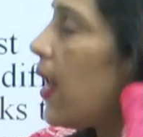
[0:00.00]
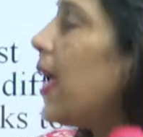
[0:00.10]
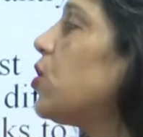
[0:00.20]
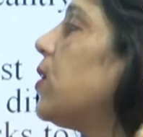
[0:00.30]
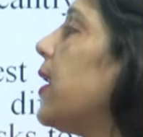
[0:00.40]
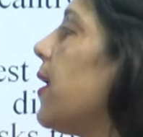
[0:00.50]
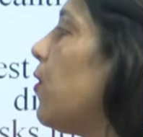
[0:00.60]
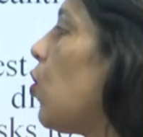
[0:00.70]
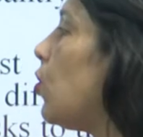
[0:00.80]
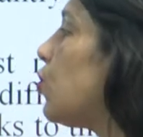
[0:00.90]
the national
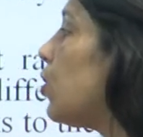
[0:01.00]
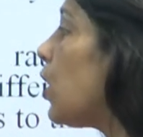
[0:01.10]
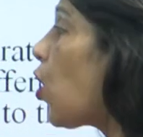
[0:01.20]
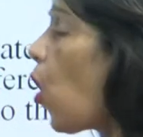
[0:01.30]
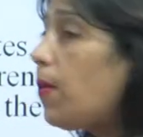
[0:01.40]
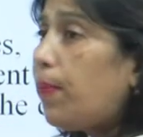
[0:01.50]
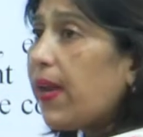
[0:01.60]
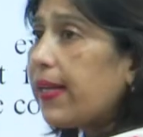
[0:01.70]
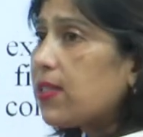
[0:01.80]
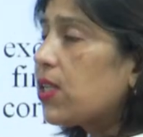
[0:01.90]
level also the
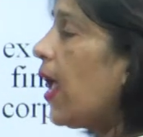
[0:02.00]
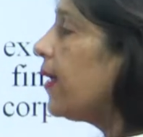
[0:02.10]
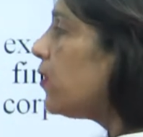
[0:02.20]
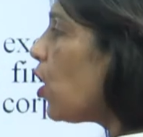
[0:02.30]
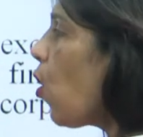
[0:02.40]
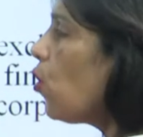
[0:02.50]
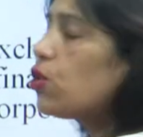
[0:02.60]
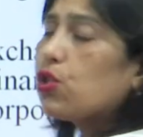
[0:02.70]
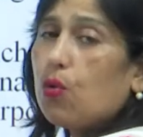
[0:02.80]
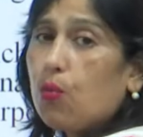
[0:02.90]
corporates, they
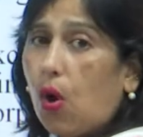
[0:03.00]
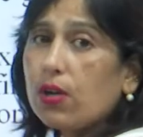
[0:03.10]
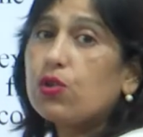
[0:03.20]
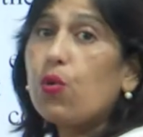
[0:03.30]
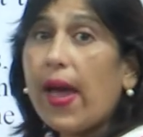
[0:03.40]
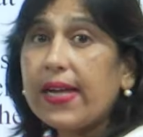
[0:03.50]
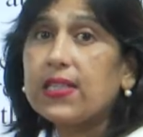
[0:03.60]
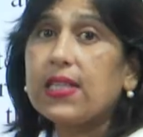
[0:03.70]
also want to hedge